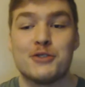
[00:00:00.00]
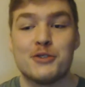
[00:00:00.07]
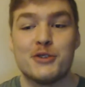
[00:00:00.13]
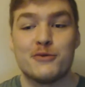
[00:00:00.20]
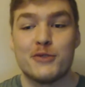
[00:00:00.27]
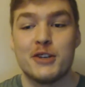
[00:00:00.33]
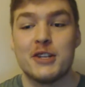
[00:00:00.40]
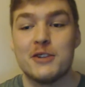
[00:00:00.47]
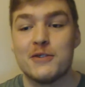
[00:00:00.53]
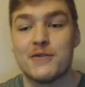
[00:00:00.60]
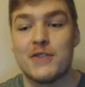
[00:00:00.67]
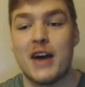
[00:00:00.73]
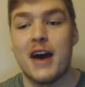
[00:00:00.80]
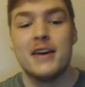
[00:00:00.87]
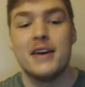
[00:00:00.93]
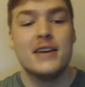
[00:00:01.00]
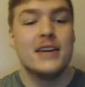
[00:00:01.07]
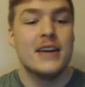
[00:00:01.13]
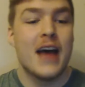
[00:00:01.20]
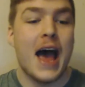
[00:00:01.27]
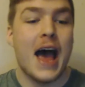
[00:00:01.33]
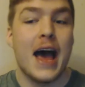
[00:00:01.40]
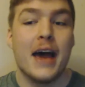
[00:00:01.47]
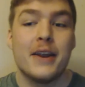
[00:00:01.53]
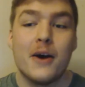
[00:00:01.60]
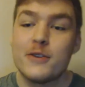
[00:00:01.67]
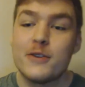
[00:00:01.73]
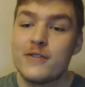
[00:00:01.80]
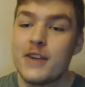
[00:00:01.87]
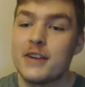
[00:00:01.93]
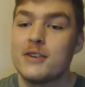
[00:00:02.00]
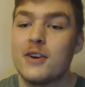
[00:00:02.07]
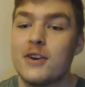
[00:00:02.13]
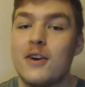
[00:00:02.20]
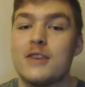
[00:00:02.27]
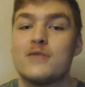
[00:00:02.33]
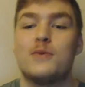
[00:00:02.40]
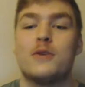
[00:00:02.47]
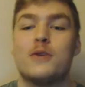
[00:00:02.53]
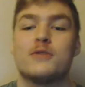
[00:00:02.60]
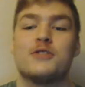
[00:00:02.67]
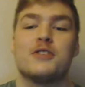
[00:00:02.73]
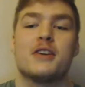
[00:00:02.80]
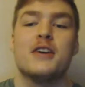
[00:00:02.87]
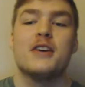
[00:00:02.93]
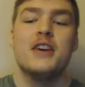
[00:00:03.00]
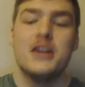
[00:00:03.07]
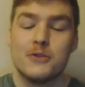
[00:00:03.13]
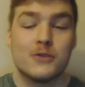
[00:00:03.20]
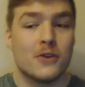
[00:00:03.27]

I'm sure he'd really love that. And I want to thank you guys for watching.